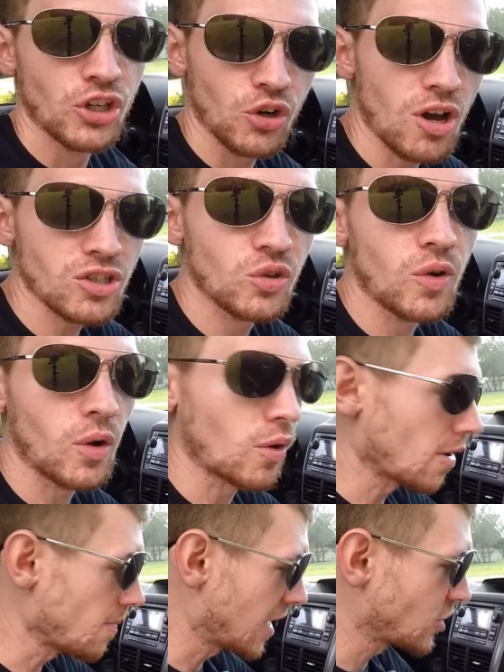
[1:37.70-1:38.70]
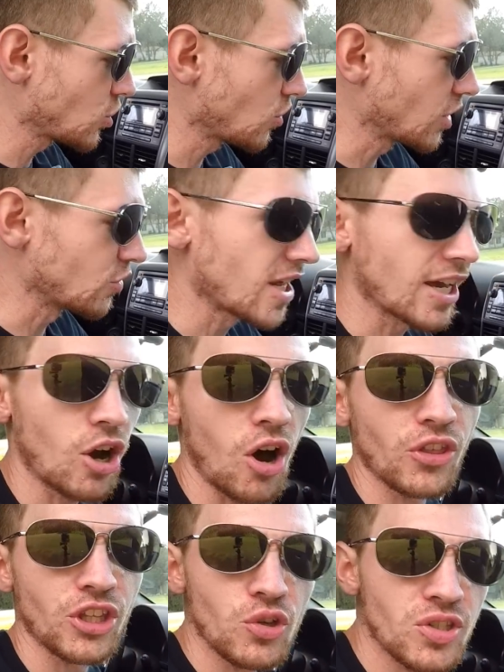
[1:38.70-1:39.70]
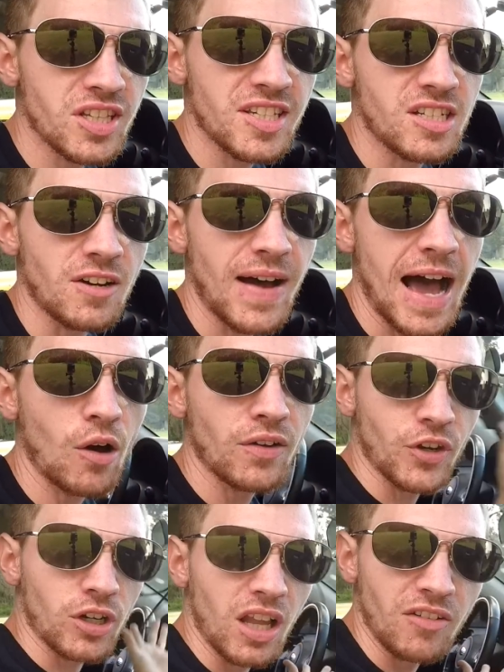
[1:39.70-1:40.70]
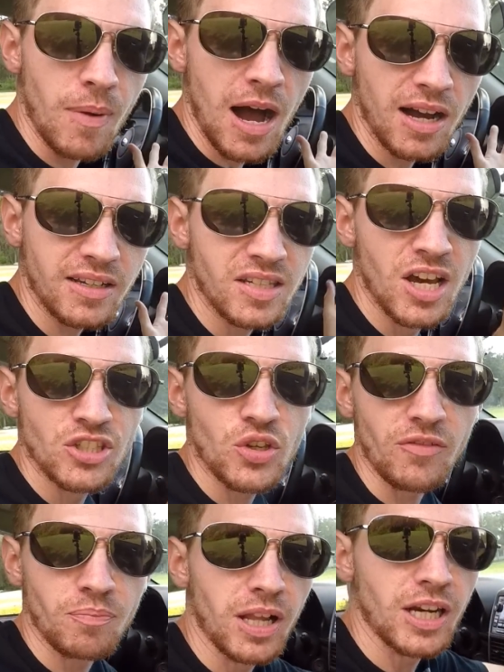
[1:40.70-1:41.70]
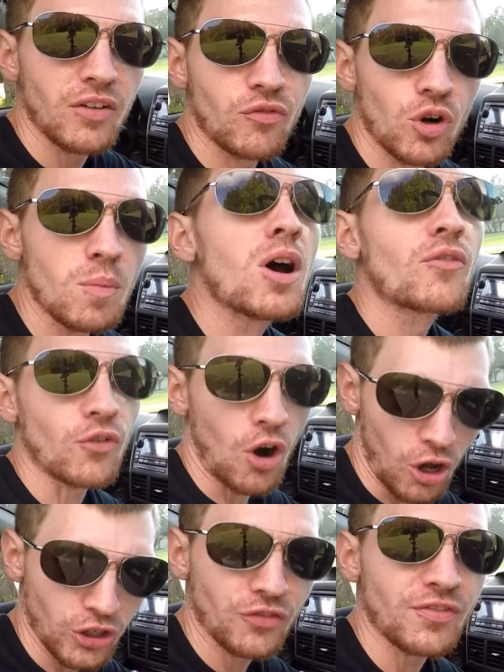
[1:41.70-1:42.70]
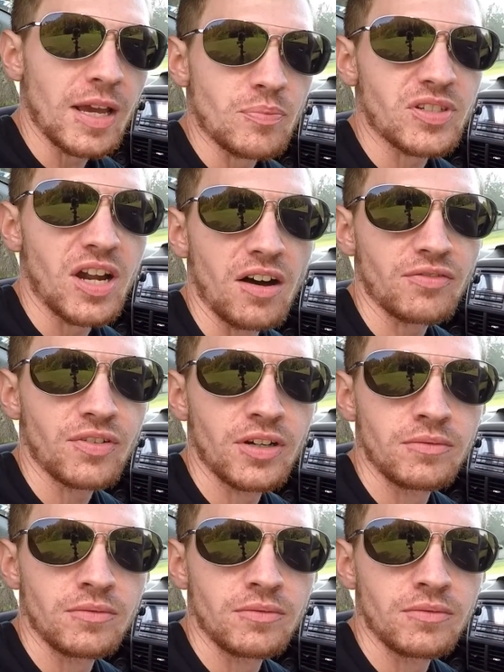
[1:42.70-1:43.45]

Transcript: You're also going to want to make sure that you take all the useless stuff out of your glove box so you have plenty of room for all your vape stuff.